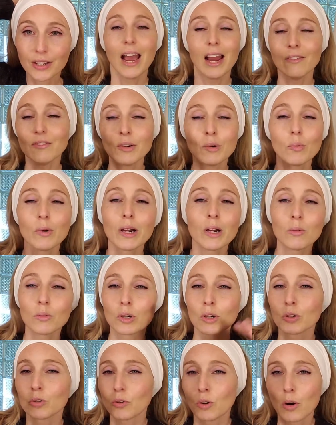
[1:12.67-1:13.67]
everywhere
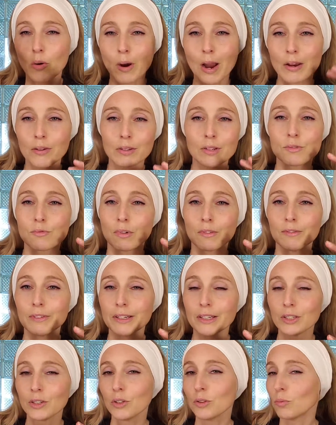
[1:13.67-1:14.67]
where grow out is
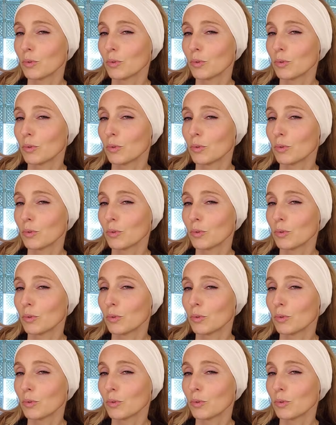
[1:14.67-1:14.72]
revealed,